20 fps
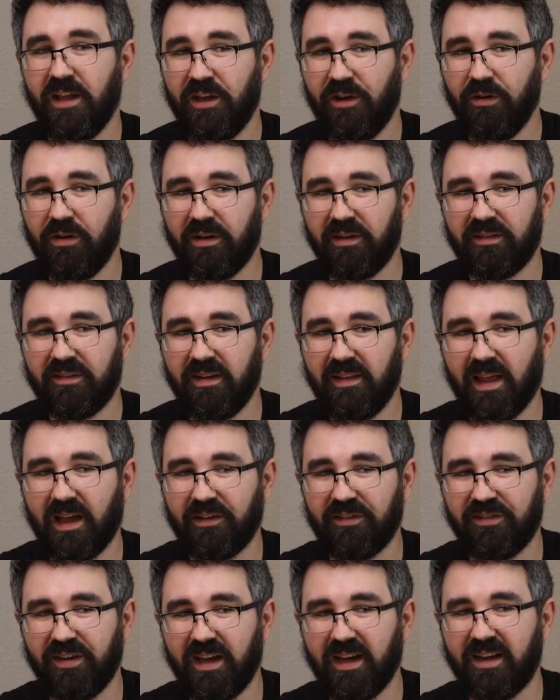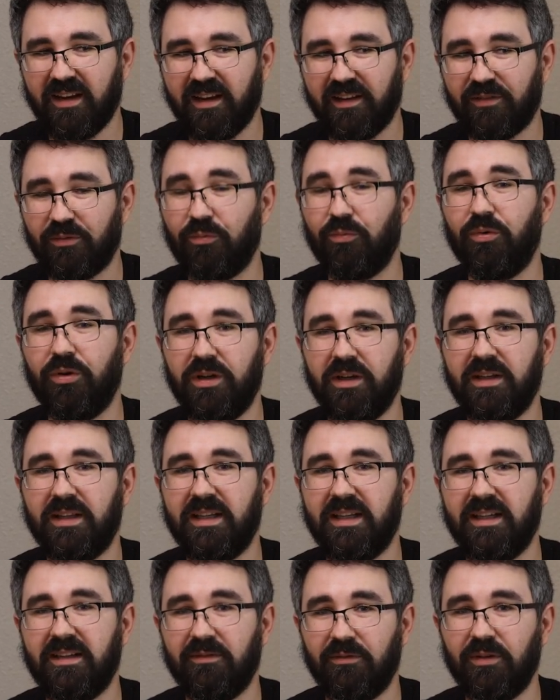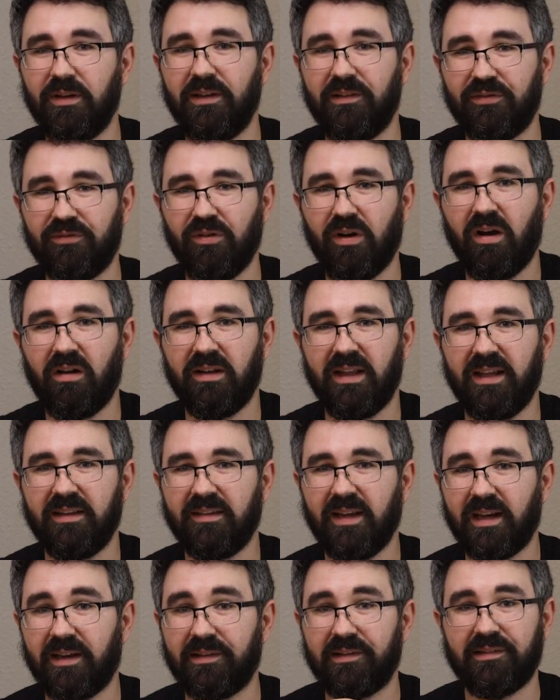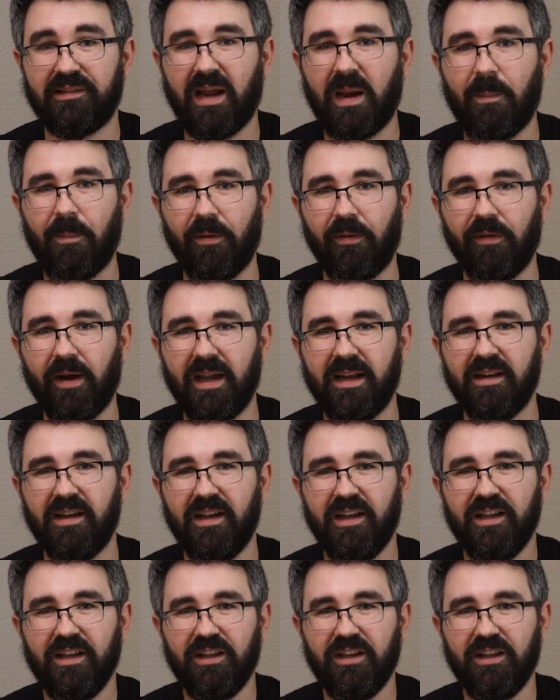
you're going to see that shakiness really, really strongly. It's like a sniper, right?